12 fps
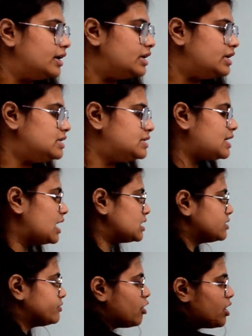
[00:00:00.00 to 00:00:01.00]
E
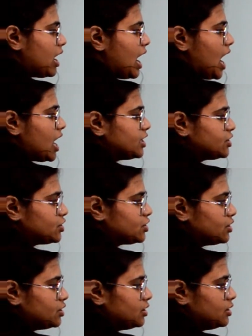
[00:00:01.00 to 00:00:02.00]
stands for hash,
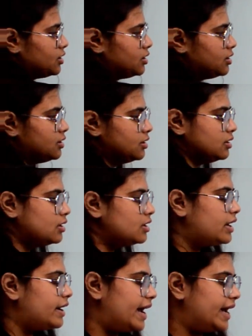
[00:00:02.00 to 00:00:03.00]

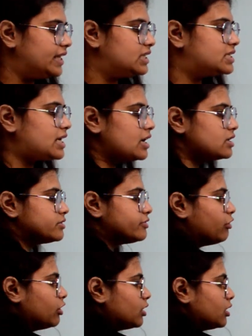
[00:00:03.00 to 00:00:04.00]
N stands
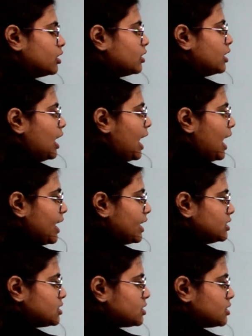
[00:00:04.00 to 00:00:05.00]
for and,